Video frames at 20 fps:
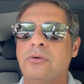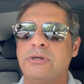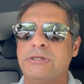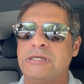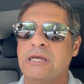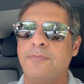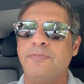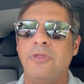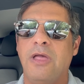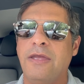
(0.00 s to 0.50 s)
or
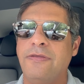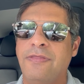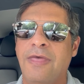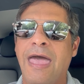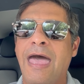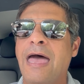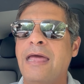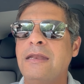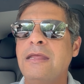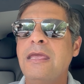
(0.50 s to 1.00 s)
something like
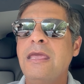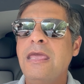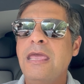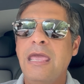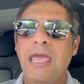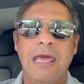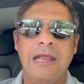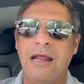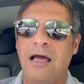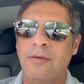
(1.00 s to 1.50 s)
that,
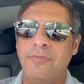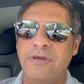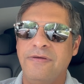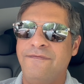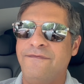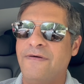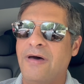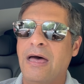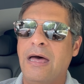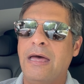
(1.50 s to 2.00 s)
and I'll be
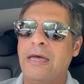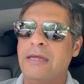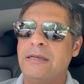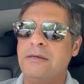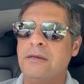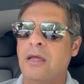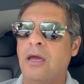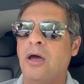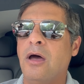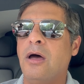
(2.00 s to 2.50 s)

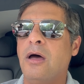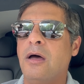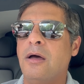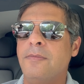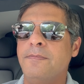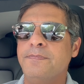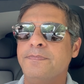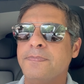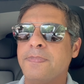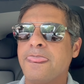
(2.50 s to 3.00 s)
fine.
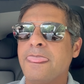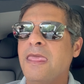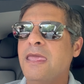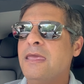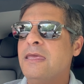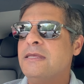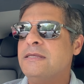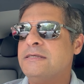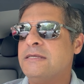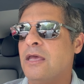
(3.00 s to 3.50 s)

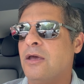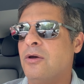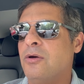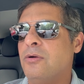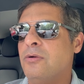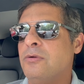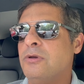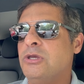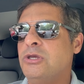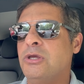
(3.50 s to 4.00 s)

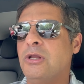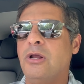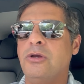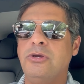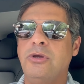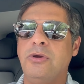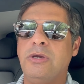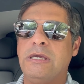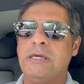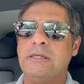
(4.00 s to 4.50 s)
So
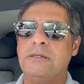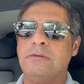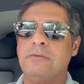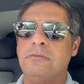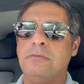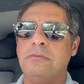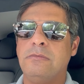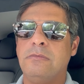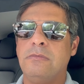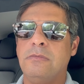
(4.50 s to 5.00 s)
you can